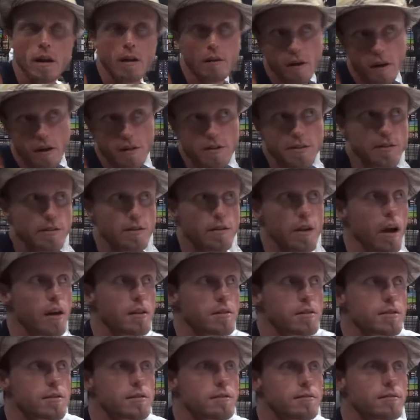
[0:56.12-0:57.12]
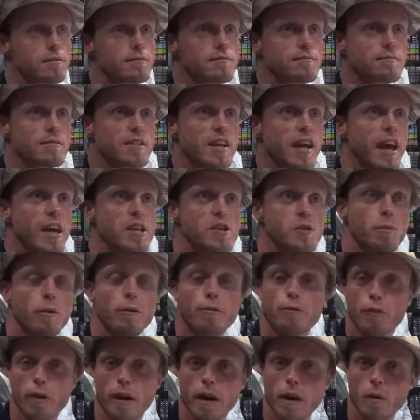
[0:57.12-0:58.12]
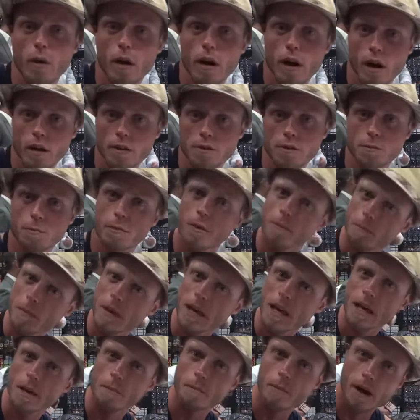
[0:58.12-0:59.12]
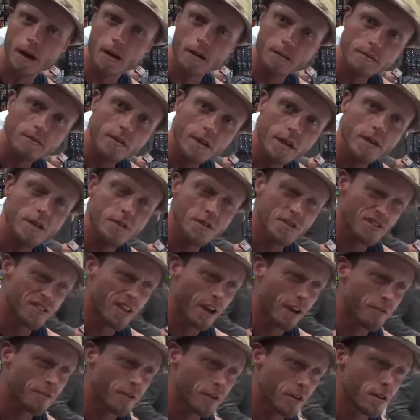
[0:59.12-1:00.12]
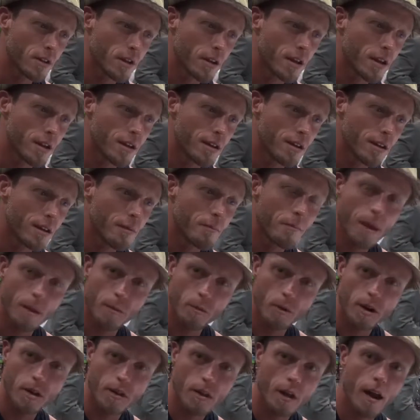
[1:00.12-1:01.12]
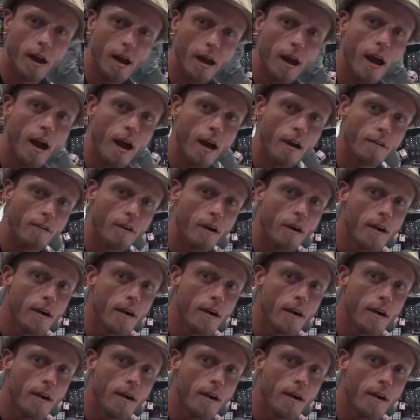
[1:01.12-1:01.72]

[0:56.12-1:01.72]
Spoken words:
it's not tangible for anyone else but me, but is definitely a memory that I have.